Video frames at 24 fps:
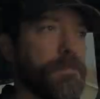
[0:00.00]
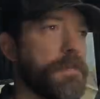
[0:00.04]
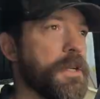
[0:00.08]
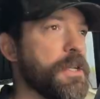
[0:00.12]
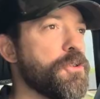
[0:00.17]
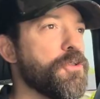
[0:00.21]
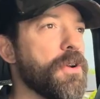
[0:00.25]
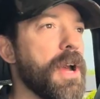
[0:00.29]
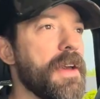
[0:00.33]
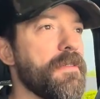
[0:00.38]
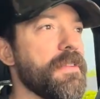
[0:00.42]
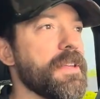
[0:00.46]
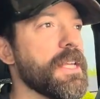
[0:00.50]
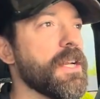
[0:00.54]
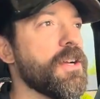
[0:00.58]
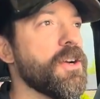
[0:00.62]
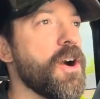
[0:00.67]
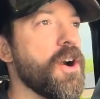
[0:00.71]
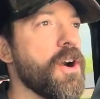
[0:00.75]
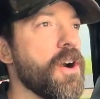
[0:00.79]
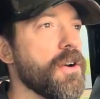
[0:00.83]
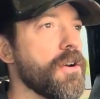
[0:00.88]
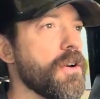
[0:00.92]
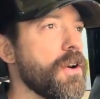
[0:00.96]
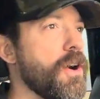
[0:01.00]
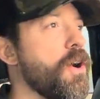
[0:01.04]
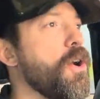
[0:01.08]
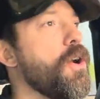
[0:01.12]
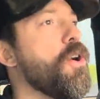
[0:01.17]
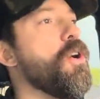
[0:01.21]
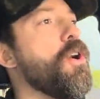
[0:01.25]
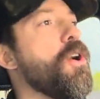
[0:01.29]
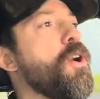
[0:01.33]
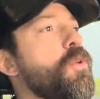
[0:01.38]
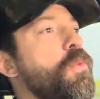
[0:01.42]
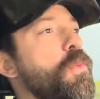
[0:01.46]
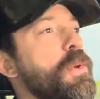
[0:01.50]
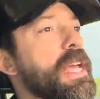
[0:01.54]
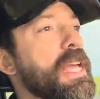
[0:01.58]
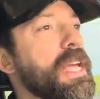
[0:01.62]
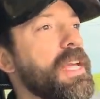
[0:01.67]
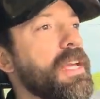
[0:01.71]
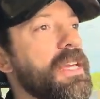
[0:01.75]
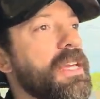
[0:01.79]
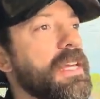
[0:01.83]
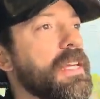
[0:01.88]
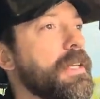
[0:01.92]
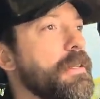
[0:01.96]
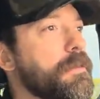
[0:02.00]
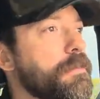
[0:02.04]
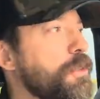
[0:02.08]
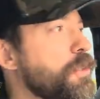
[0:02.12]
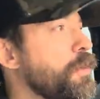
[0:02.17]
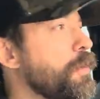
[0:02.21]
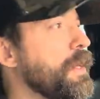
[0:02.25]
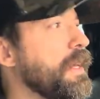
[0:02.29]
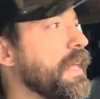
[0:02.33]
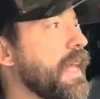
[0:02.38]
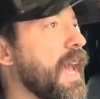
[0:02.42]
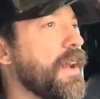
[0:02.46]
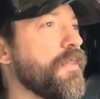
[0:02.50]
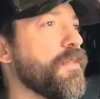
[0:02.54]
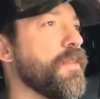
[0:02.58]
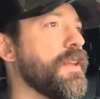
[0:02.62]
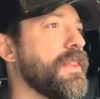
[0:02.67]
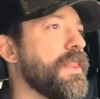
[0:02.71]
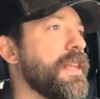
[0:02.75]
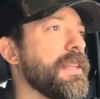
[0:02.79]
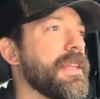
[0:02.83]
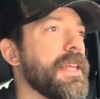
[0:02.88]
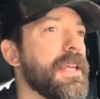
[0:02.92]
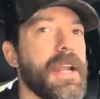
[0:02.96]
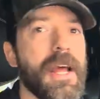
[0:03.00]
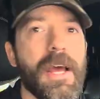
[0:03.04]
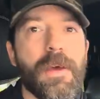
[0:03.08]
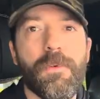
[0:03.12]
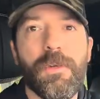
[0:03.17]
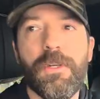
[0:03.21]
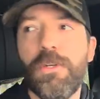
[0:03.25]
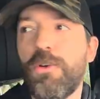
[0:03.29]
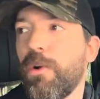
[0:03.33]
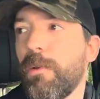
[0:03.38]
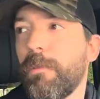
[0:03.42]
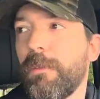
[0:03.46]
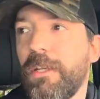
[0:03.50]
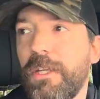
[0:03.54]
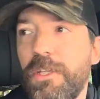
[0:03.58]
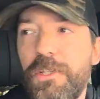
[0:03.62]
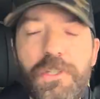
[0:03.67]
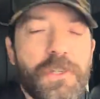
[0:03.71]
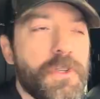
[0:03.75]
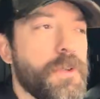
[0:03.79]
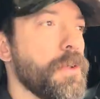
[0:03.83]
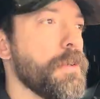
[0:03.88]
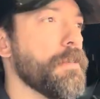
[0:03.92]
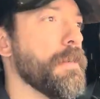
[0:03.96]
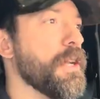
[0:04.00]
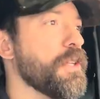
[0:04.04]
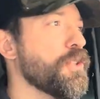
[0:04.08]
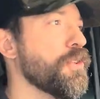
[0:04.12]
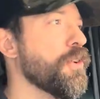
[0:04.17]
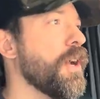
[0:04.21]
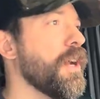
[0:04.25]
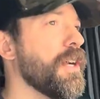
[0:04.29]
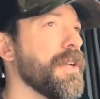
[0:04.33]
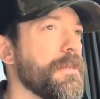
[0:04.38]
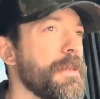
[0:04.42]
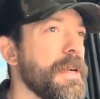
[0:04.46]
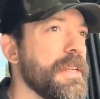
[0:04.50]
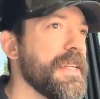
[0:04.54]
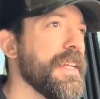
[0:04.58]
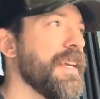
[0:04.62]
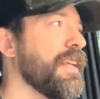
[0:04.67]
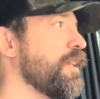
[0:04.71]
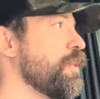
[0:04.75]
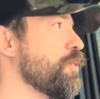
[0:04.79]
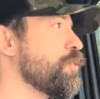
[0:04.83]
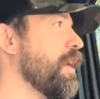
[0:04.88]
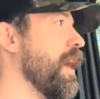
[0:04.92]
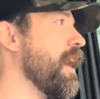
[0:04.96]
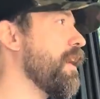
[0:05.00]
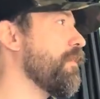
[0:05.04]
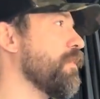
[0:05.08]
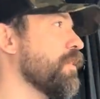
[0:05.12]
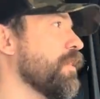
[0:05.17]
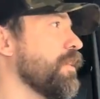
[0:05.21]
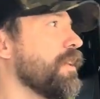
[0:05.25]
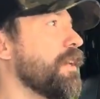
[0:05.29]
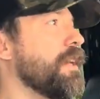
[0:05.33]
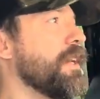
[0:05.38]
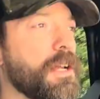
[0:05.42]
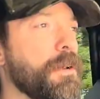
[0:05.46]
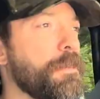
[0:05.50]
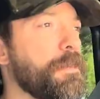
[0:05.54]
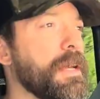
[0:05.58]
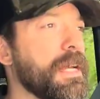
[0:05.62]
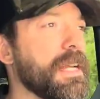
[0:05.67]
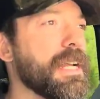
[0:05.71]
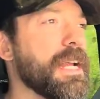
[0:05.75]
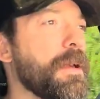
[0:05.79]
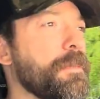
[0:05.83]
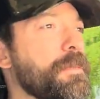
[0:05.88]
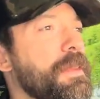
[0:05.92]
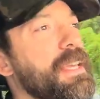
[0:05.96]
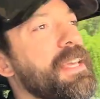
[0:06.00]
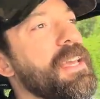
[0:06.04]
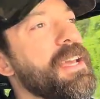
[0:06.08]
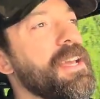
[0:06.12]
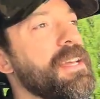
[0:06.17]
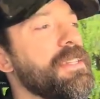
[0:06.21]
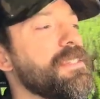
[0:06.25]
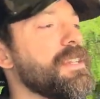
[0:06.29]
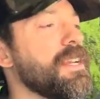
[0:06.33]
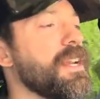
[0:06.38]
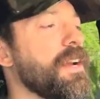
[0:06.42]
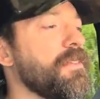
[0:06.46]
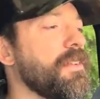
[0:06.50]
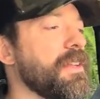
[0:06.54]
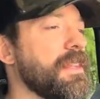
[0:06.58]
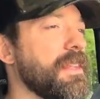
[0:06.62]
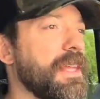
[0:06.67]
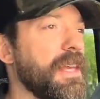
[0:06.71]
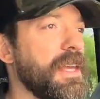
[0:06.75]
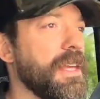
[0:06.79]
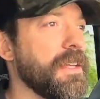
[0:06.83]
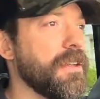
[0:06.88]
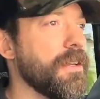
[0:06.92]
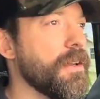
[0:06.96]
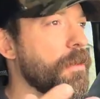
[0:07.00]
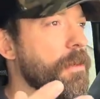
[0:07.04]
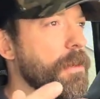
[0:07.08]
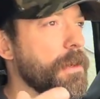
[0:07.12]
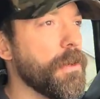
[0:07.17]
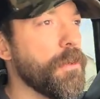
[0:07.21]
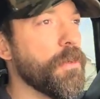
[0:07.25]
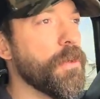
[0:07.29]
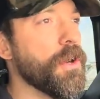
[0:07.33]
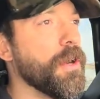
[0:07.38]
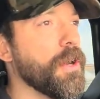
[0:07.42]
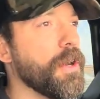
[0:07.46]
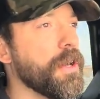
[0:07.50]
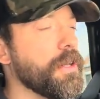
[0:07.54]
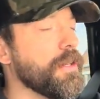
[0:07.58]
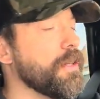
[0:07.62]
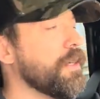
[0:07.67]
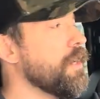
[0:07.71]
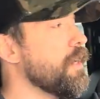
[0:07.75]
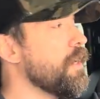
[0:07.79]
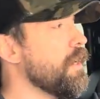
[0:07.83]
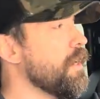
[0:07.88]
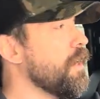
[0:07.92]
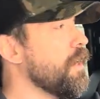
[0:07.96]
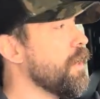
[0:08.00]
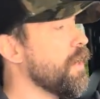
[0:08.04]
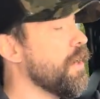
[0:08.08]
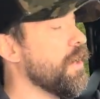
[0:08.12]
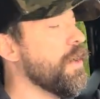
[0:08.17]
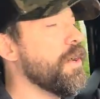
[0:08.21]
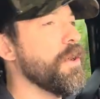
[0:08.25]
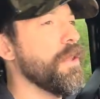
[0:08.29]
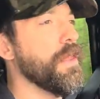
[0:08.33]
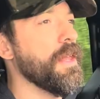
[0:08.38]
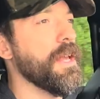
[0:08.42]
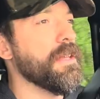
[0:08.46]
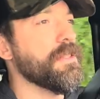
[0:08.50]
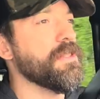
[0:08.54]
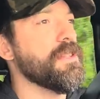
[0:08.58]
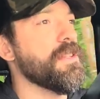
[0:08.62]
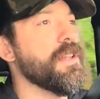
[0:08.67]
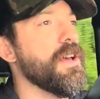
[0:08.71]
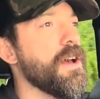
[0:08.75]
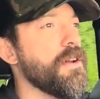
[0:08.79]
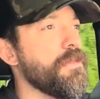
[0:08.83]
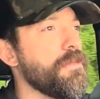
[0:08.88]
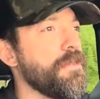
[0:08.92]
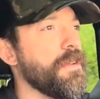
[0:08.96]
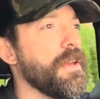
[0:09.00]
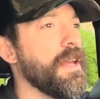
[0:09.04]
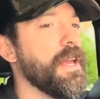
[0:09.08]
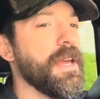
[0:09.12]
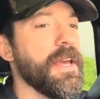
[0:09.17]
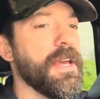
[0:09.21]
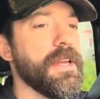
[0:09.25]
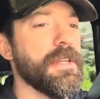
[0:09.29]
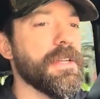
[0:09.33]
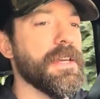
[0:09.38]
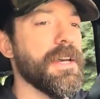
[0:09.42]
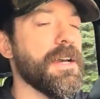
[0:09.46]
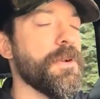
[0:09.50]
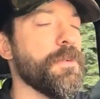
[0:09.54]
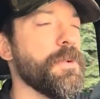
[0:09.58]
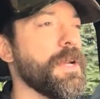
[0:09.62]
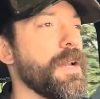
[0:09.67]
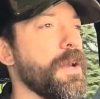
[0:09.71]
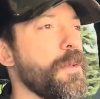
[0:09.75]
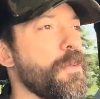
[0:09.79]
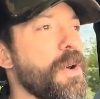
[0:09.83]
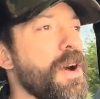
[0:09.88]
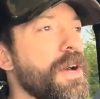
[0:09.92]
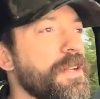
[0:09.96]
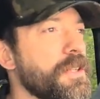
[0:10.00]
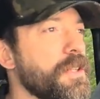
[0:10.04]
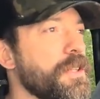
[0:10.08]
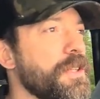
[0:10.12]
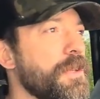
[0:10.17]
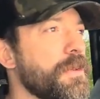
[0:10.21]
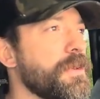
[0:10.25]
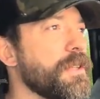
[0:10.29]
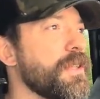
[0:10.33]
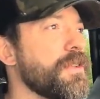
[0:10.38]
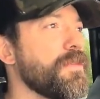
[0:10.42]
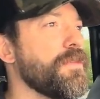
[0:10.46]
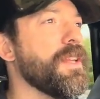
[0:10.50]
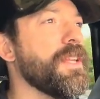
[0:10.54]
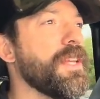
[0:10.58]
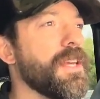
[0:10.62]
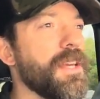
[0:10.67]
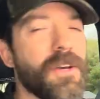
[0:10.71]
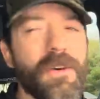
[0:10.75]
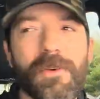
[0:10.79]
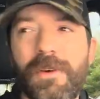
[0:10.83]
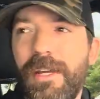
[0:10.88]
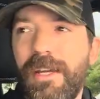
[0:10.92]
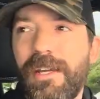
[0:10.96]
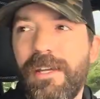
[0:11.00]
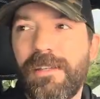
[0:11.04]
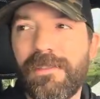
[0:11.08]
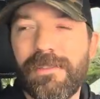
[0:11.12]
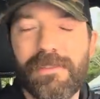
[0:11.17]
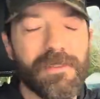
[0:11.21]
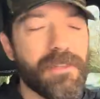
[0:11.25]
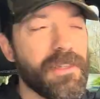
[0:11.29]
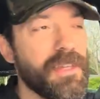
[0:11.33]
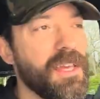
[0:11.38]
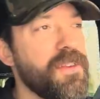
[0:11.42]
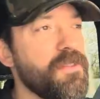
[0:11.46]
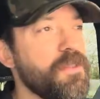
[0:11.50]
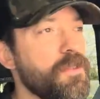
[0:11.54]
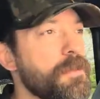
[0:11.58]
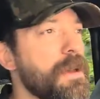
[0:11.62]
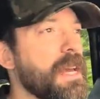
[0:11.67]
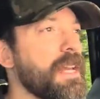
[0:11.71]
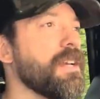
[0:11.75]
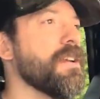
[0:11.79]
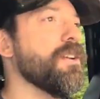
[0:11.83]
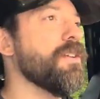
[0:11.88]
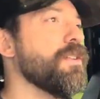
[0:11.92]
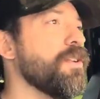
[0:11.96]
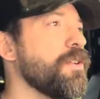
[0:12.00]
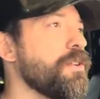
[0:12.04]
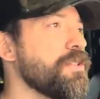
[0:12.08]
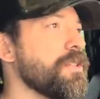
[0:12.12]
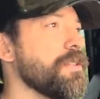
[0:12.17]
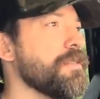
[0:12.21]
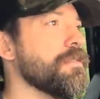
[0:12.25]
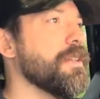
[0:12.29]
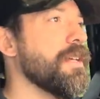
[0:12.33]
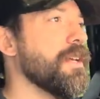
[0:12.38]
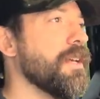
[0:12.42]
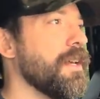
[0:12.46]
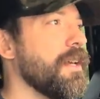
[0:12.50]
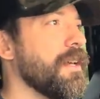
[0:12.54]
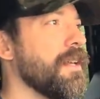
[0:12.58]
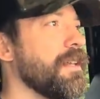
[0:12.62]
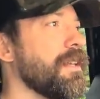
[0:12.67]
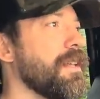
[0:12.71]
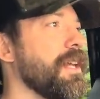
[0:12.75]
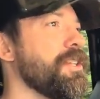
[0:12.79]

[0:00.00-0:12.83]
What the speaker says: Been driving the car all week, doing everything that I would normally do in my truck, in my daily driver, picking up the kids and everything, going to work, all that stuff. And what I wanted to do in this video is give you my conclusion.